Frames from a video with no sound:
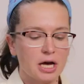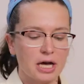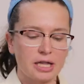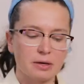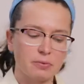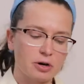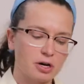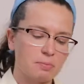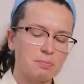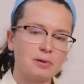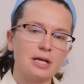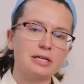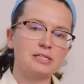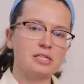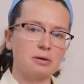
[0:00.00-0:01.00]
and then we're going to
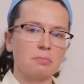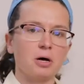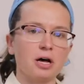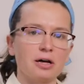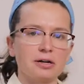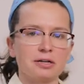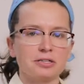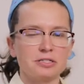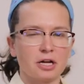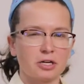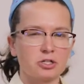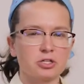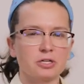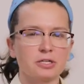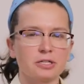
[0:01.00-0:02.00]
place them on
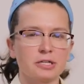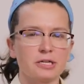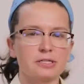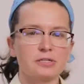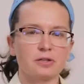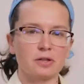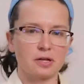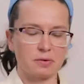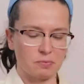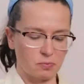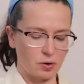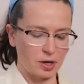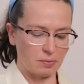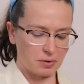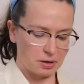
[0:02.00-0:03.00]
intentionally so that
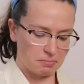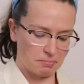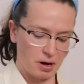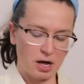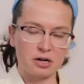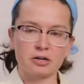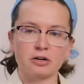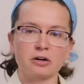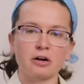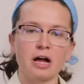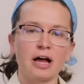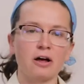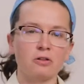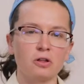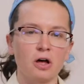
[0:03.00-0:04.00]
we can monitor
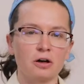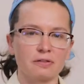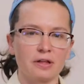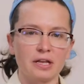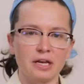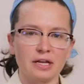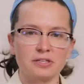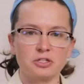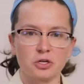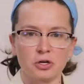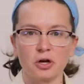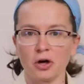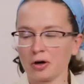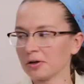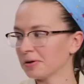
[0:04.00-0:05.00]
how long they need to
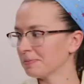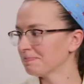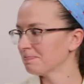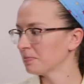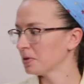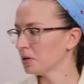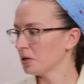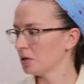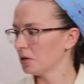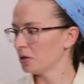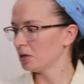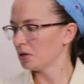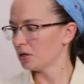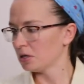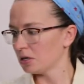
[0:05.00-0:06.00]
cook.
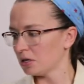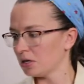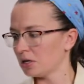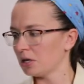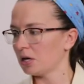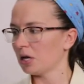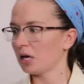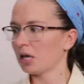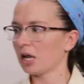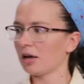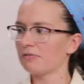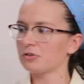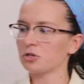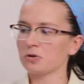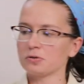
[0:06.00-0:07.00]
And
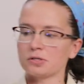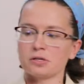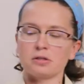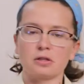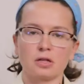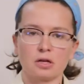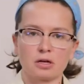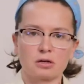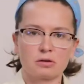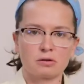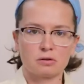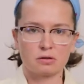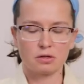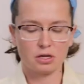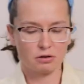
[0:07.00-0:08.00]
I've chosen the
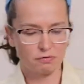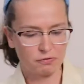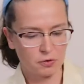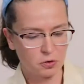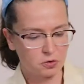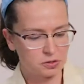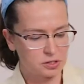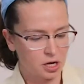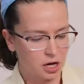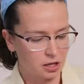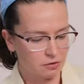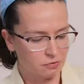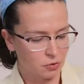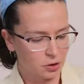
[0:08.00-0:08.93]
infused olive